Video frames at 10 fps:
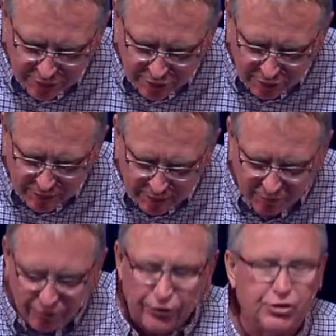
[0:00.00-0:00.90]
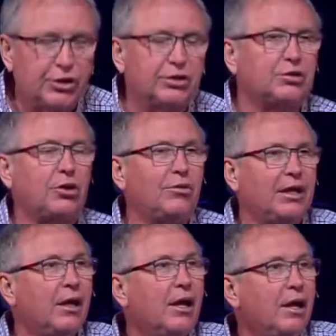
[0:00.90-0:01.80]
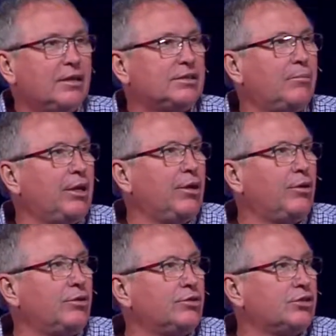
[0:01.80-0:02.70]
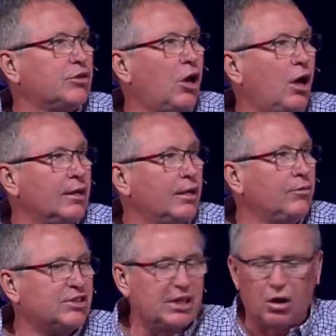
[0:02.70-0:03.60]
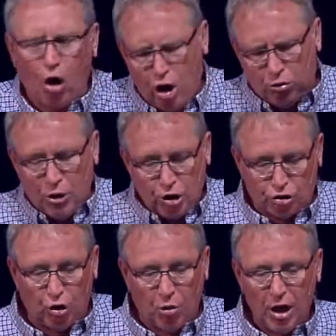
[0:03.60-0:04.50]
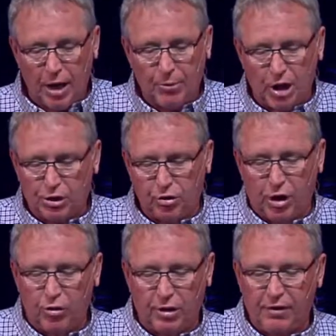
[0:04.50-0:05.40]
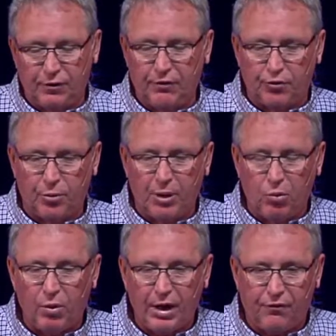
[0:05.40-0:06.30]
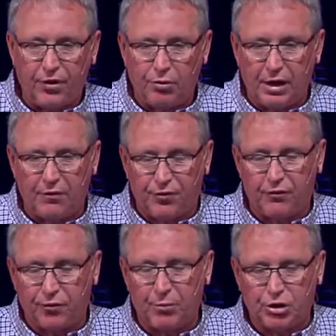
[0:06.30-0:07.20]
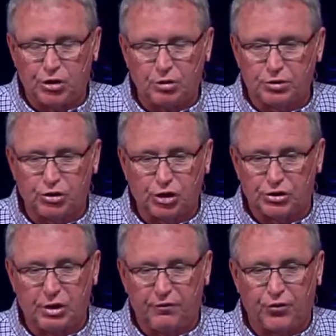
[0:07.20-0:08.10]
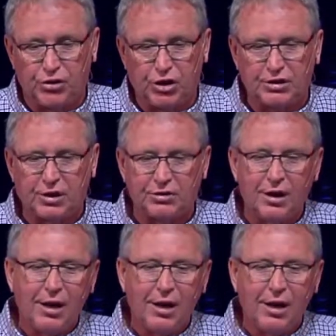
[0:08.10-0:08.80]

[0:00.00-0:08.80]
Start living for Jesus only. Somebody who's cocky would say, oh, so I don't have to live for my wife. I don't have to live for my children. Just live for Jesus.